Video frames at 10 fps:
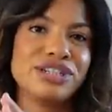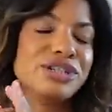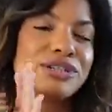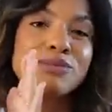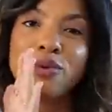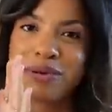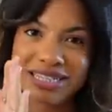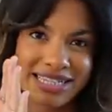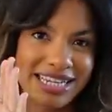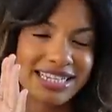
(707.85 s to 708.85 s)
She's a small
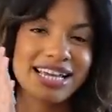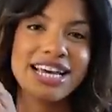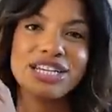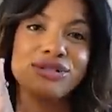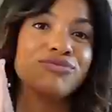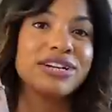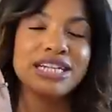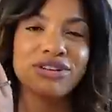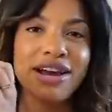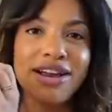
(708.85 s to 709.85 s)
business, she's
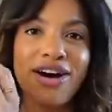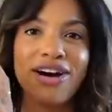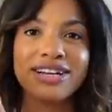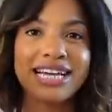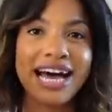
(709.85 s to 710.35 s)
really trying hard,